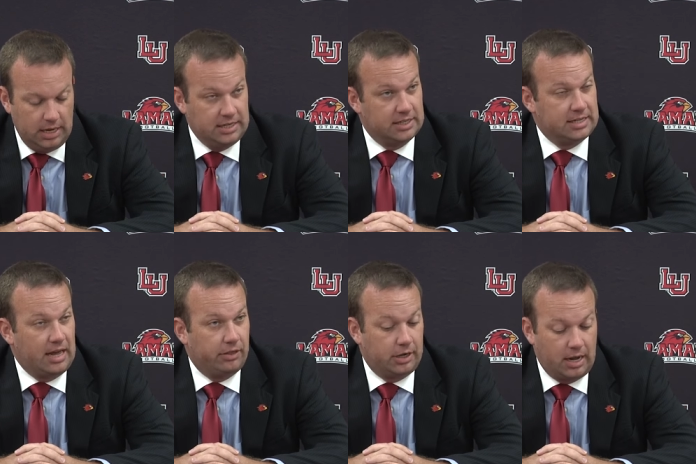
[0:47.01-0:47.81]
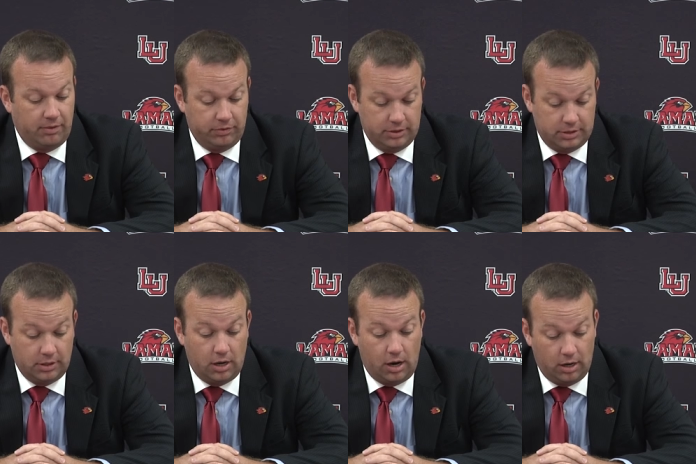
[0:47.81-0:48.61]
He's a Southland Conference
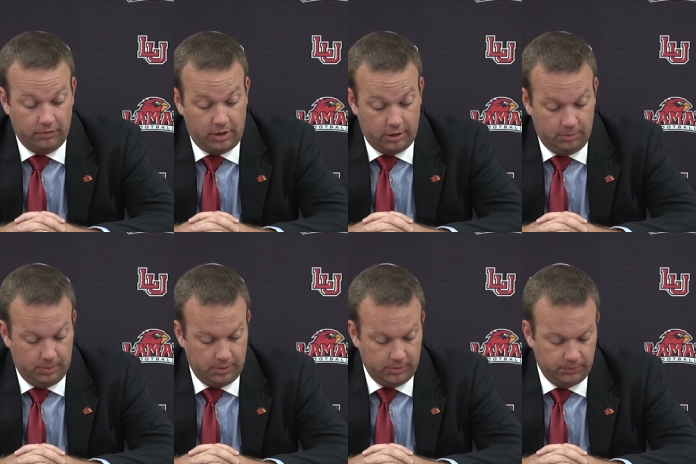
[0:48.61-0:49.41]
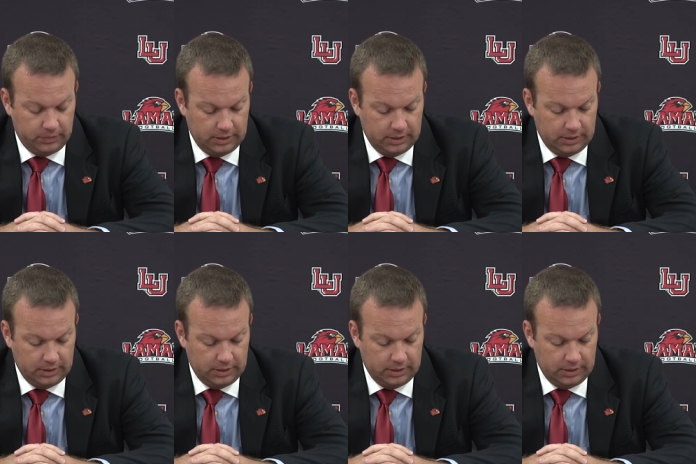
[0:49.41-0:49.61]
Hall of Honor member.